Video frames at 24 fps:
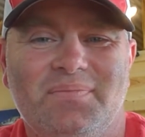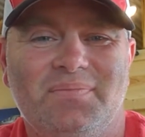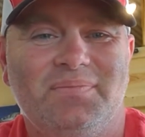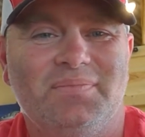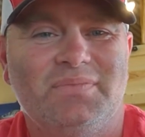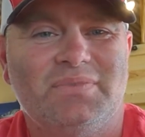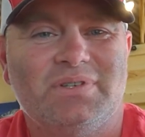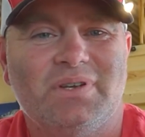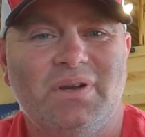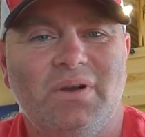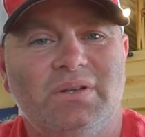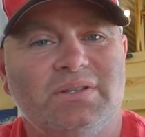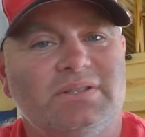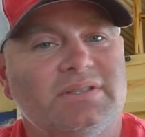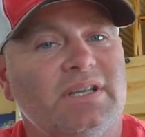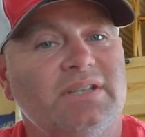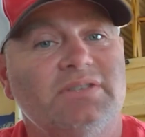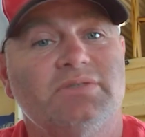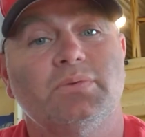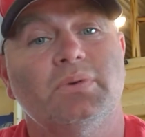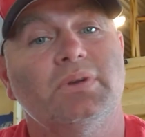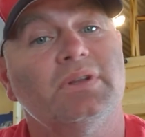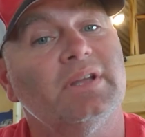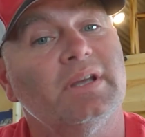So
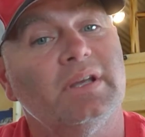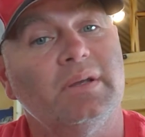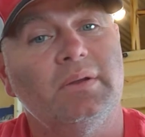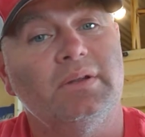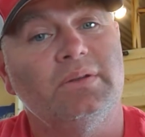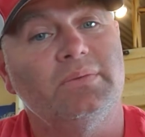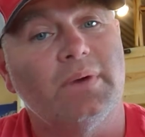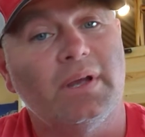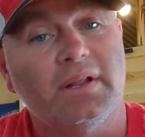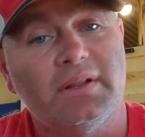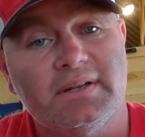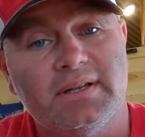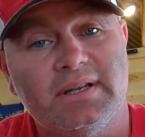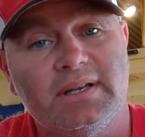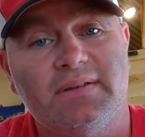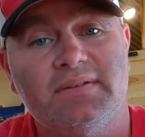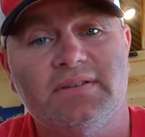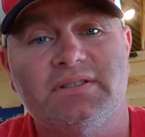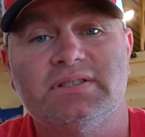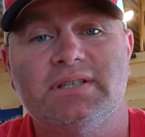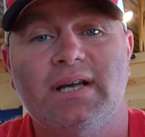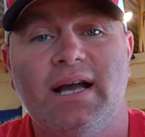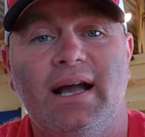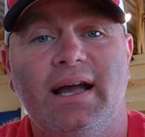it's really relative
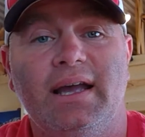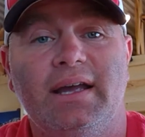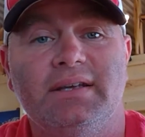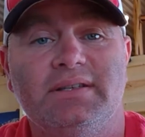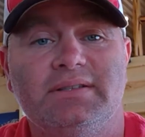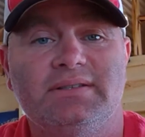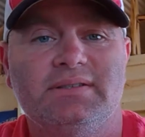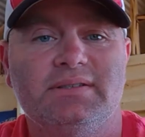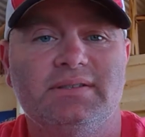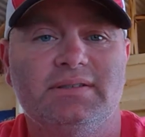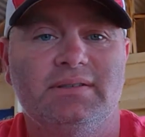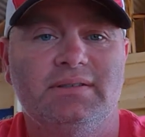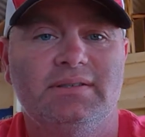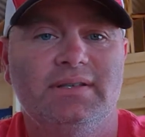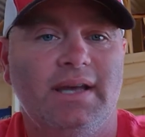to size,